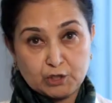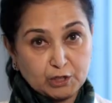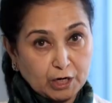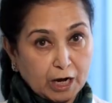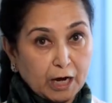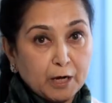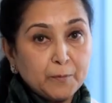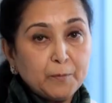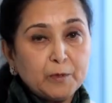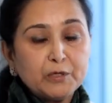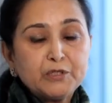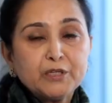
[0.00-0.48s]

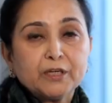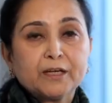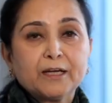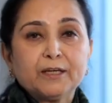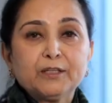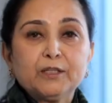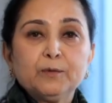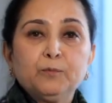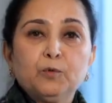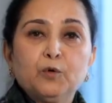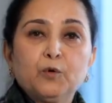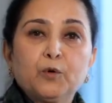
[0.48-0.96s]
even though
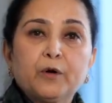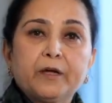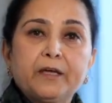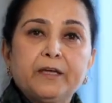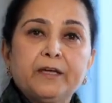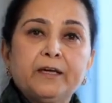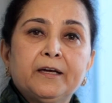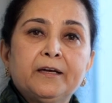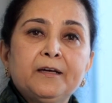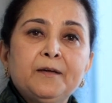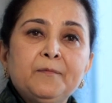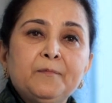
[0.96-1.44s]
RT is
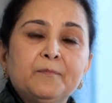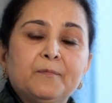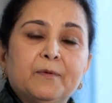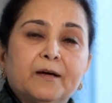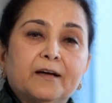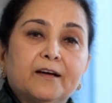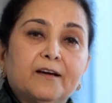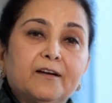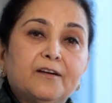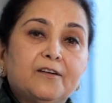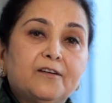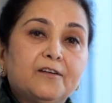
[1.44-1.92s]
over
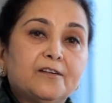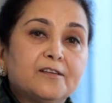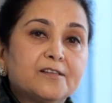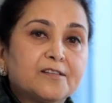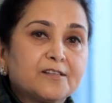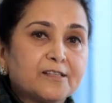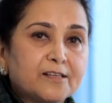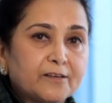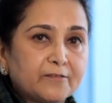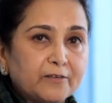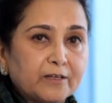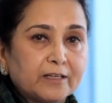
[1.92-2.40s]
but the
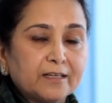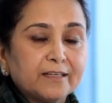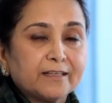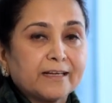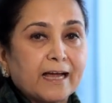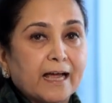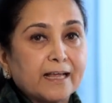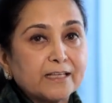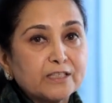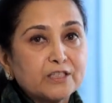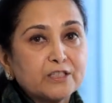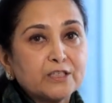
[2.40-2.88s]
discussion of
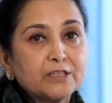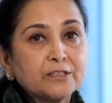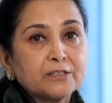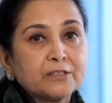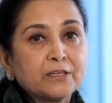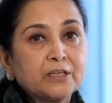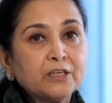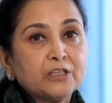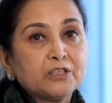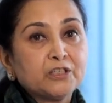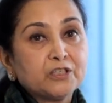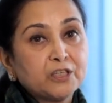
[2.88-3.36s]

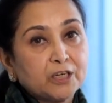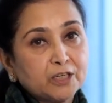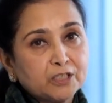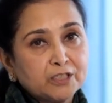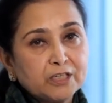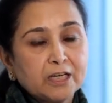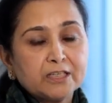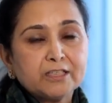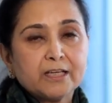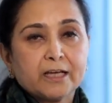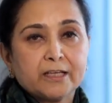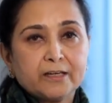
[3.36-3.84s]
cervical
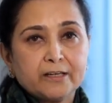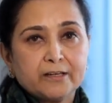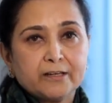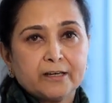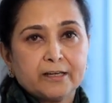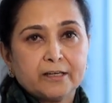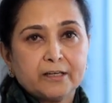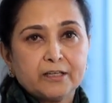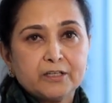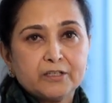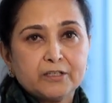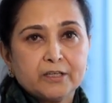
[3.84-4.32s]
cancer should
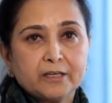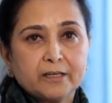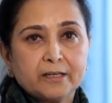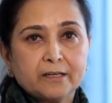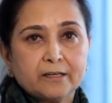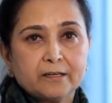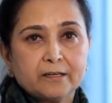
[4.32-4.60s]
continue.